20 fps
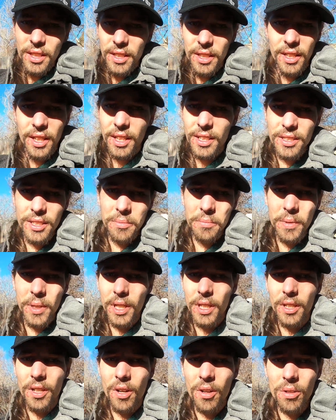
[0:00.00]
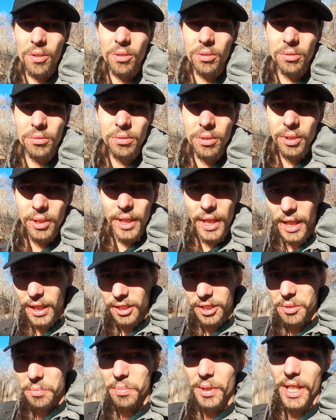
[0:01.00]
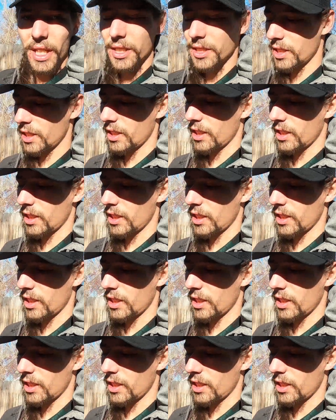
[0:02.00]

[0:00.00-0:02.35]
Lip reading: it ends up getting old and splits,